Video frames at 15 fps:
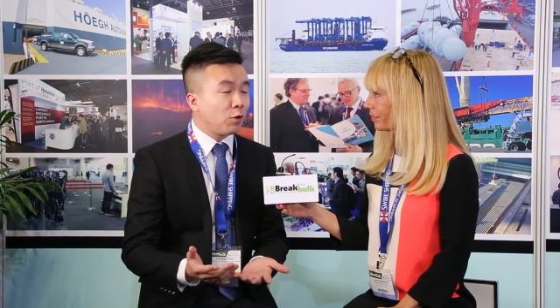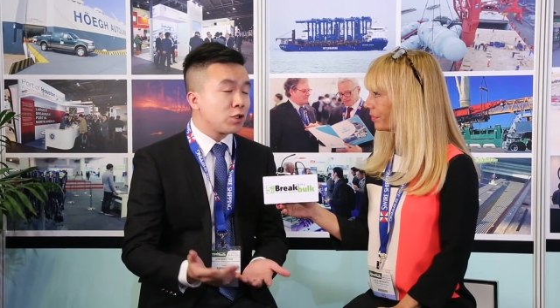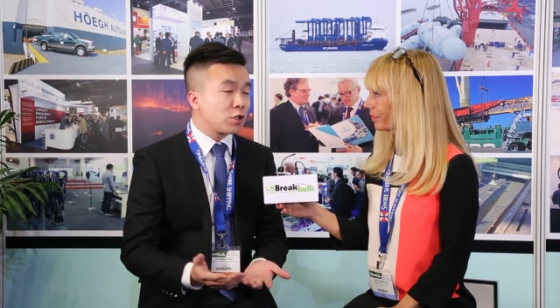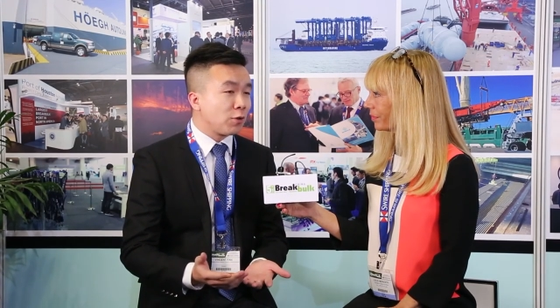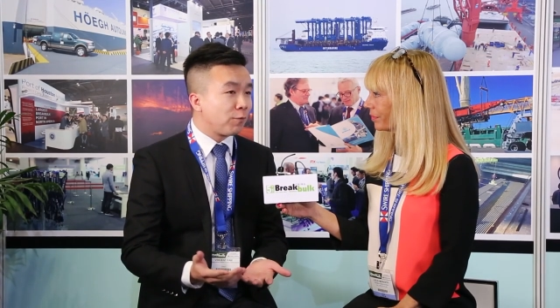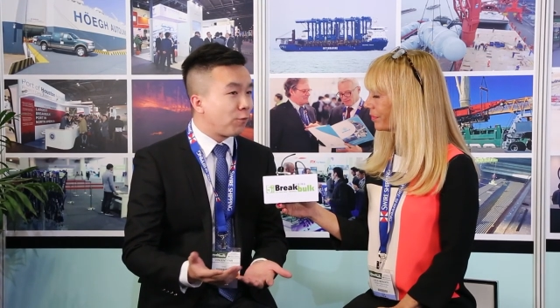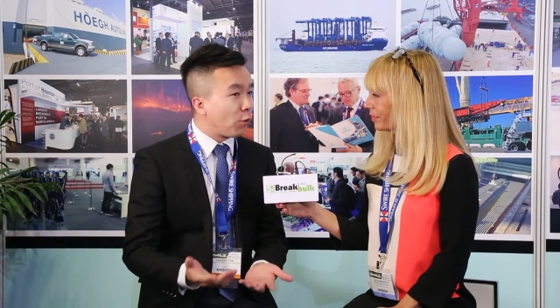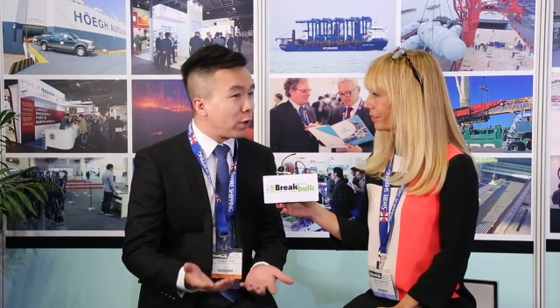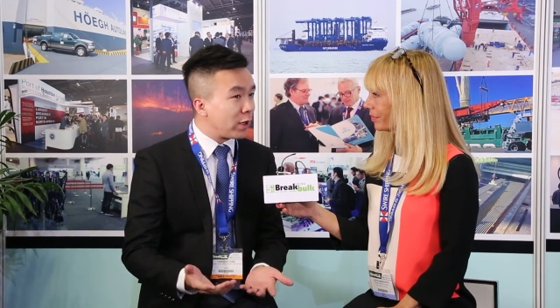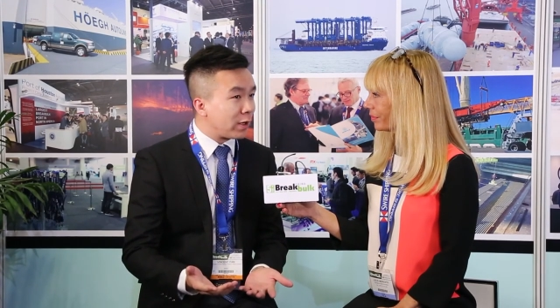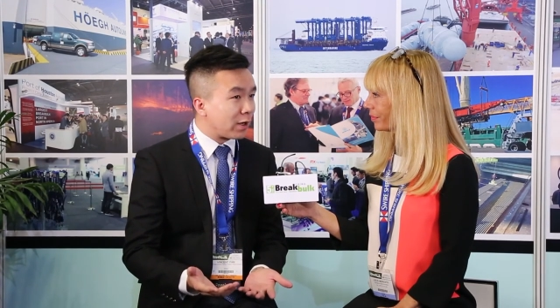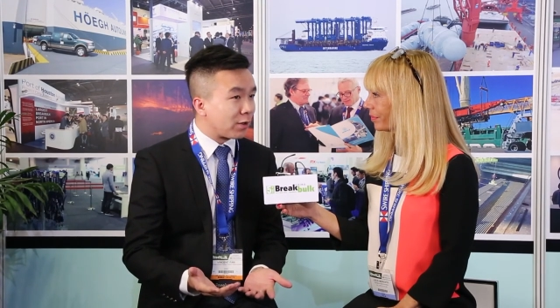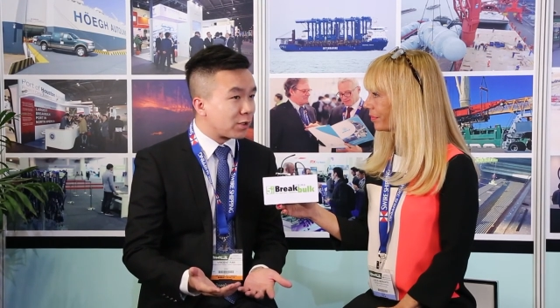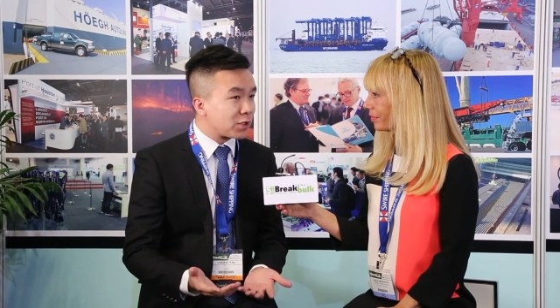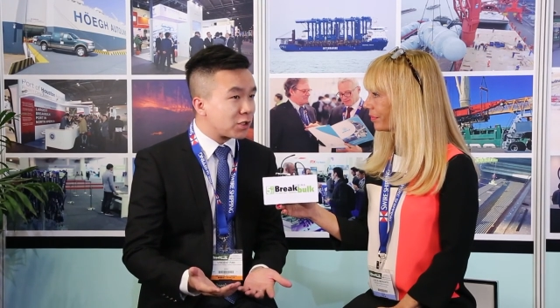also
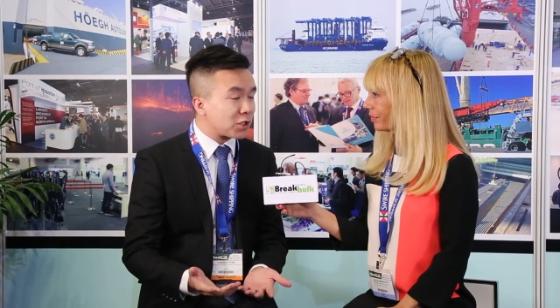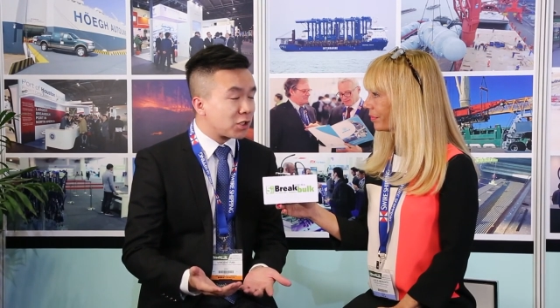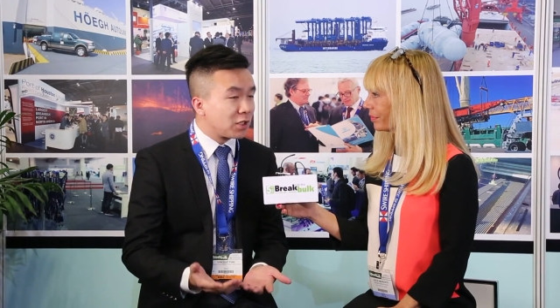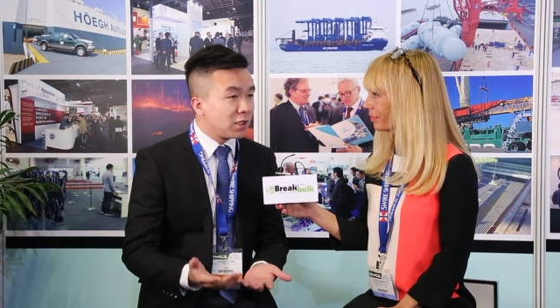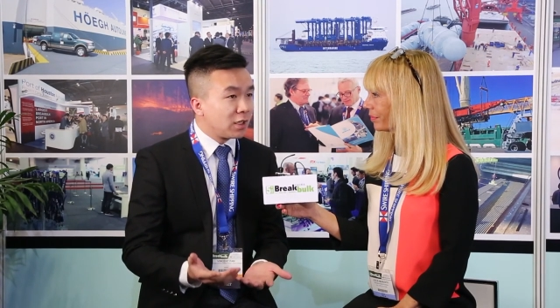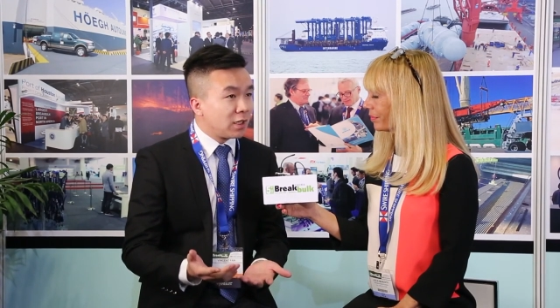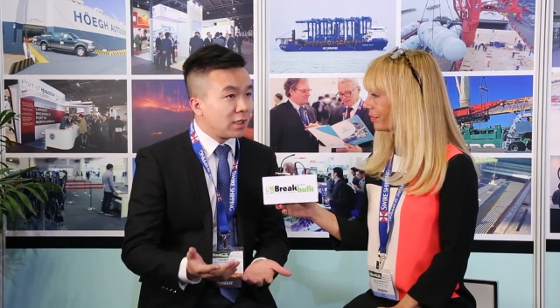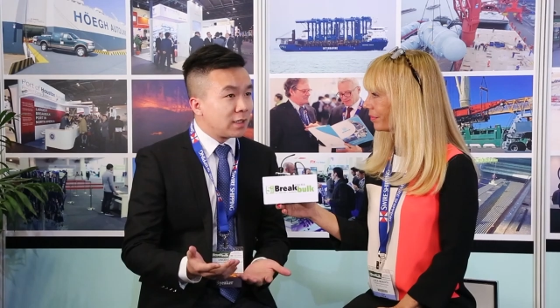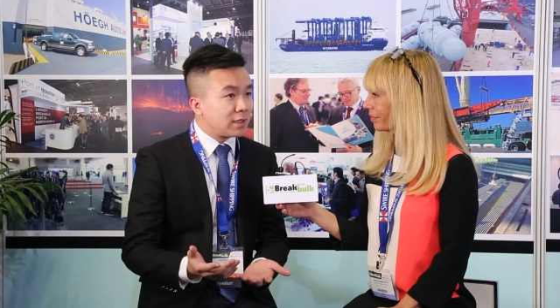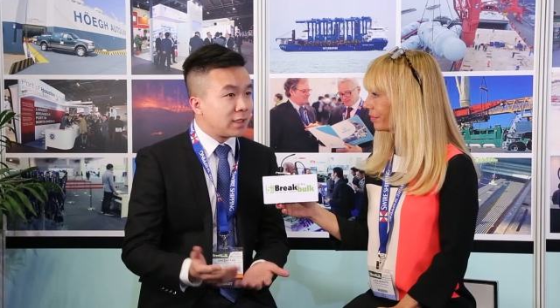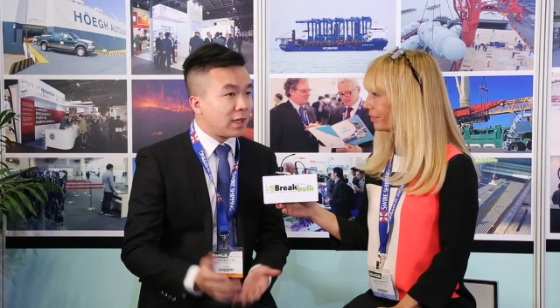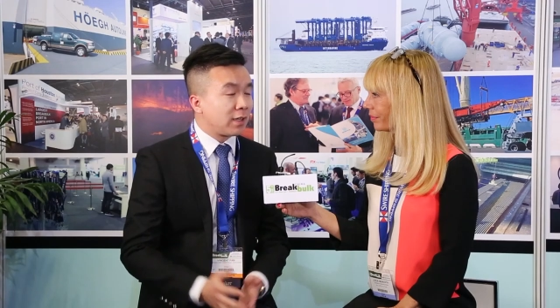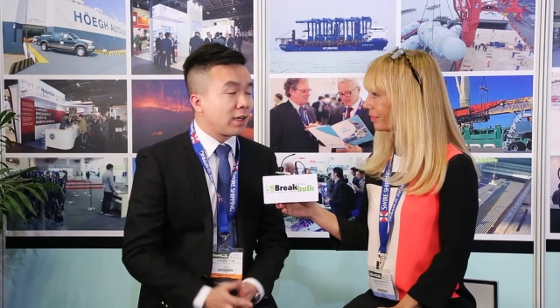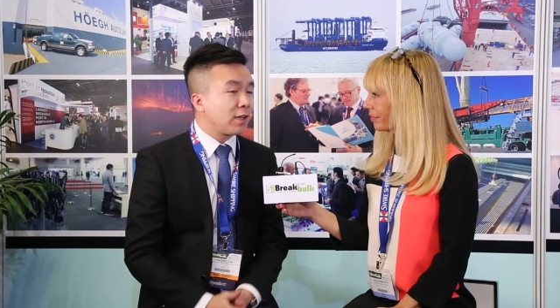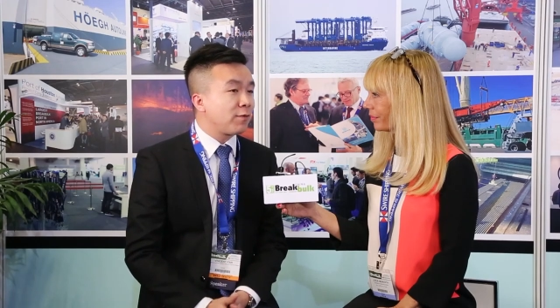foreigners,
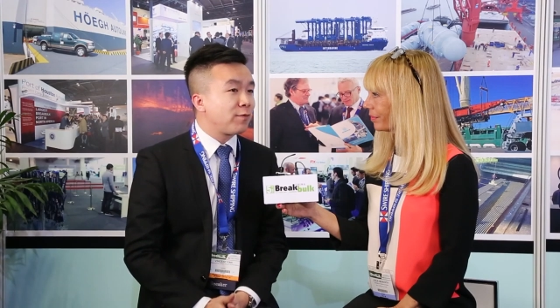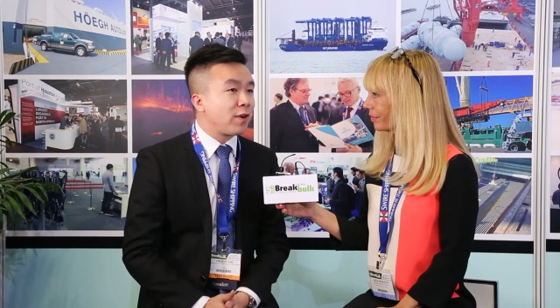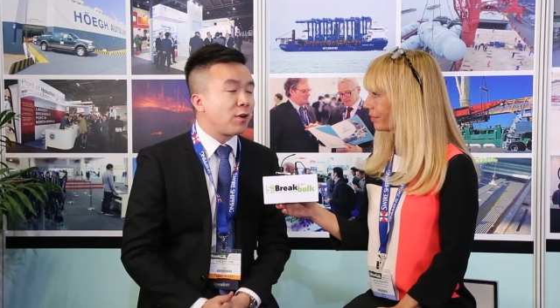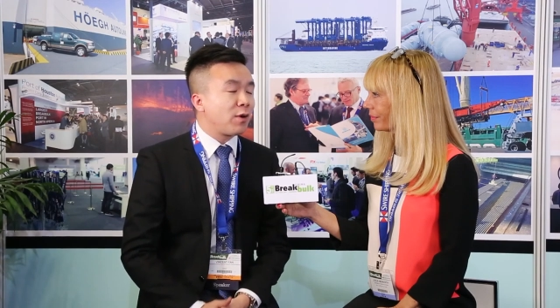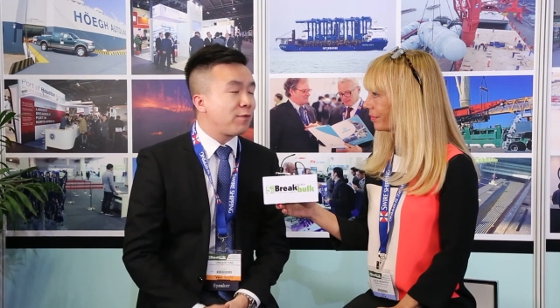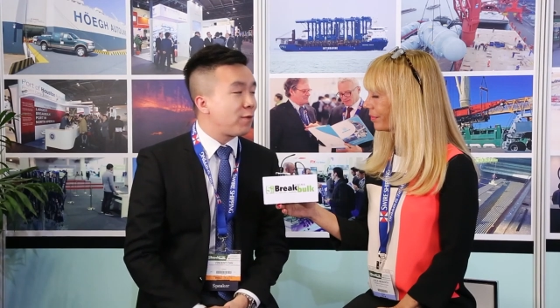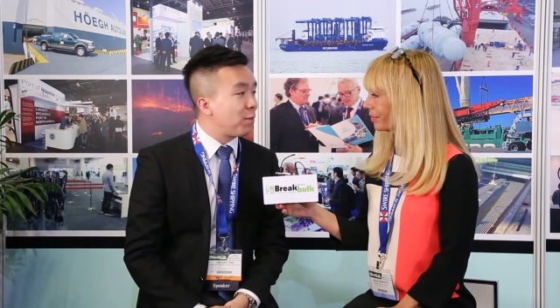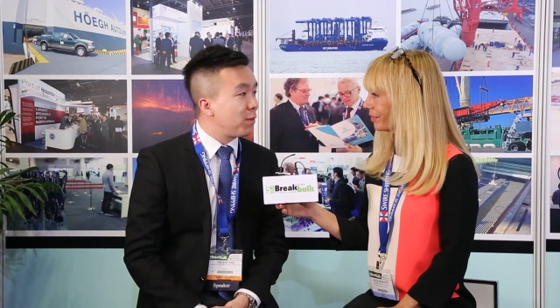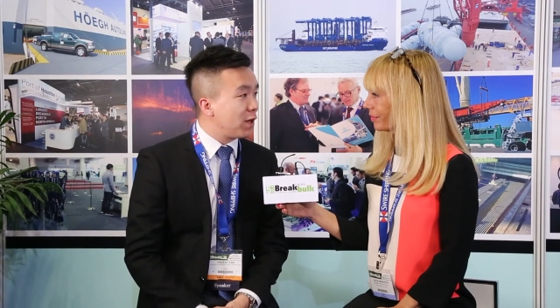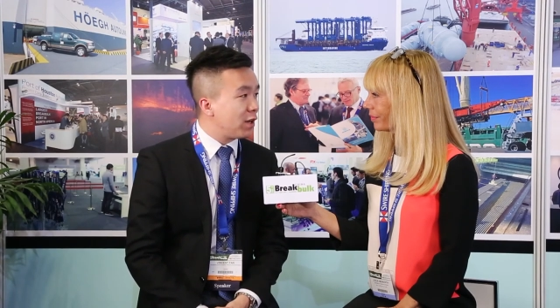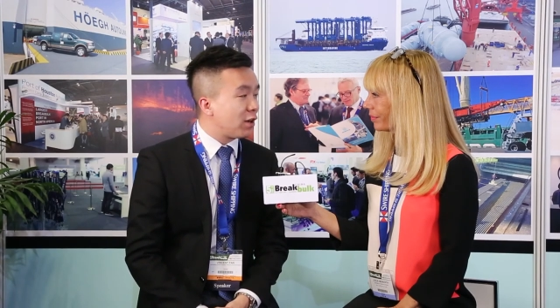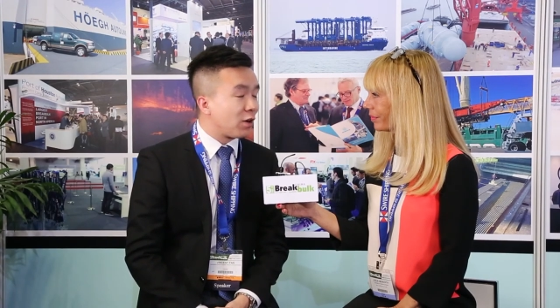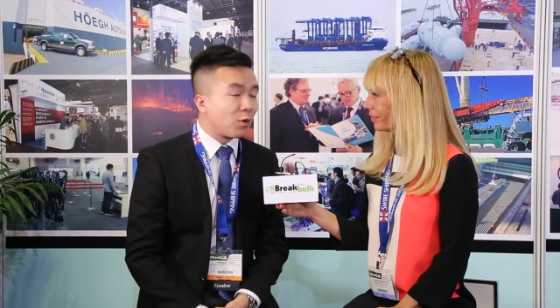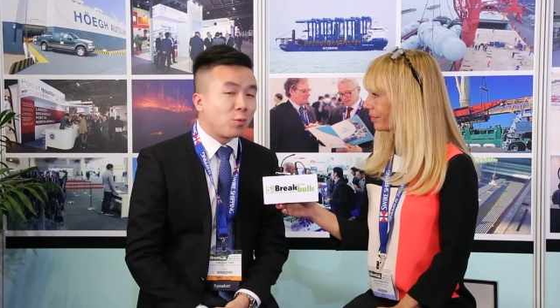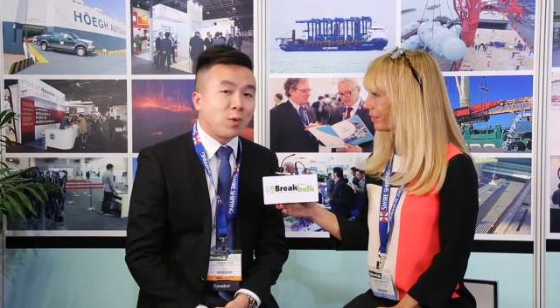they are not very
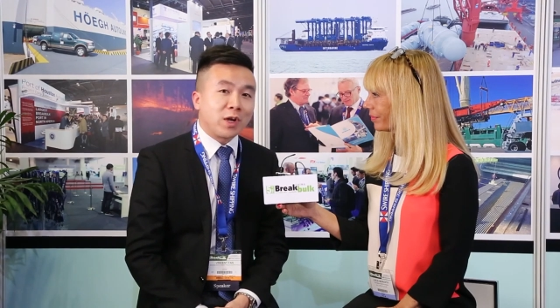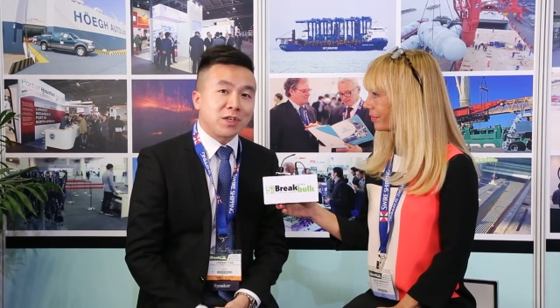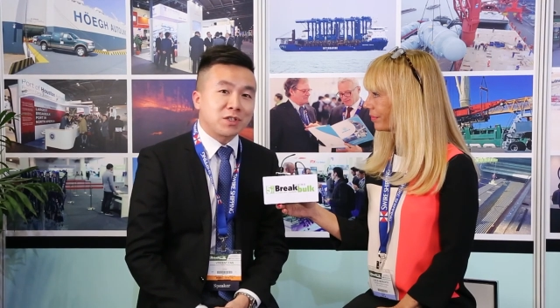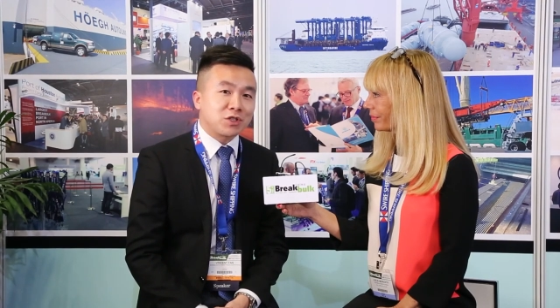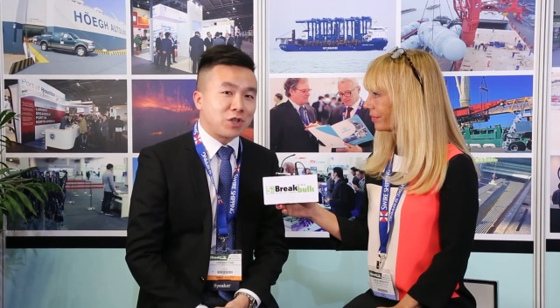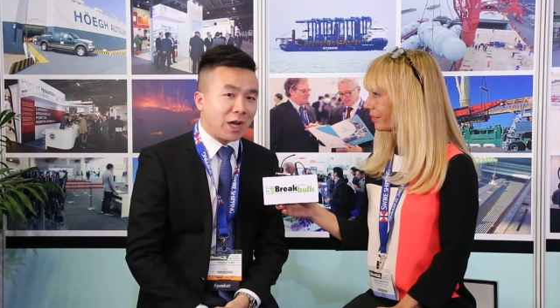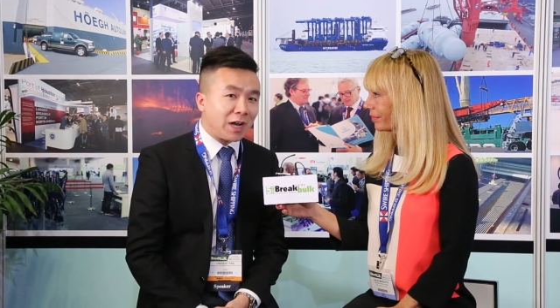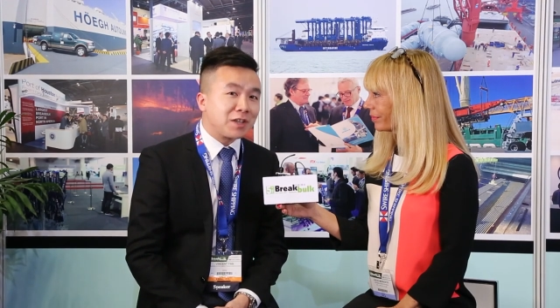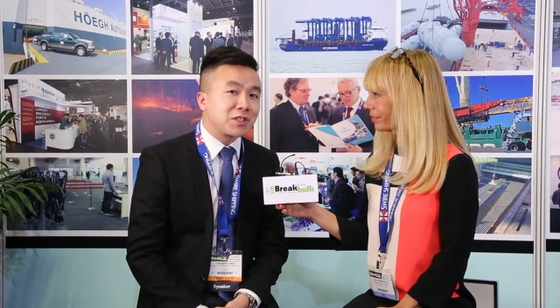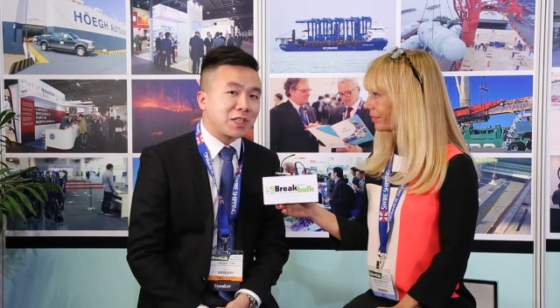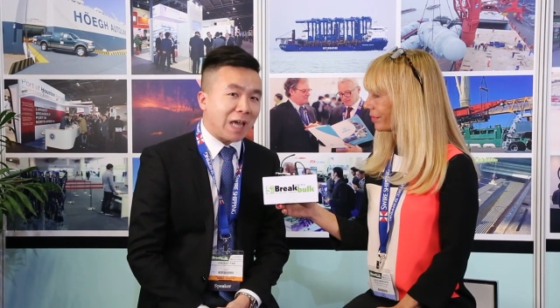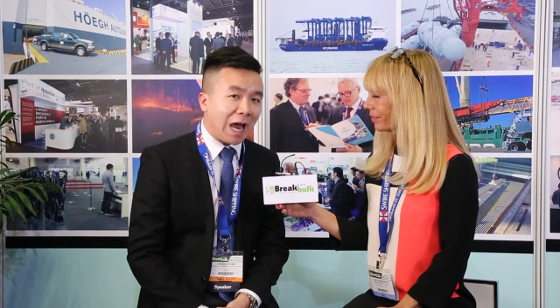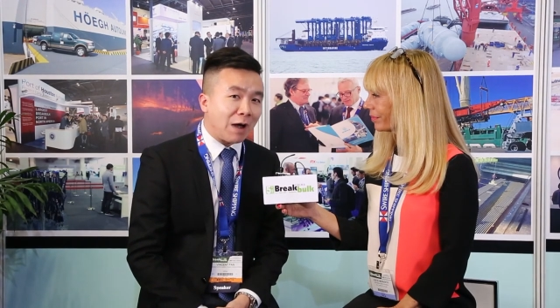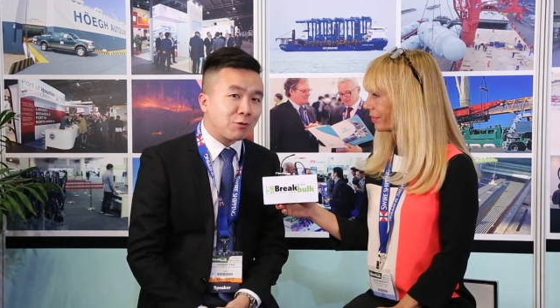familiar with Chinese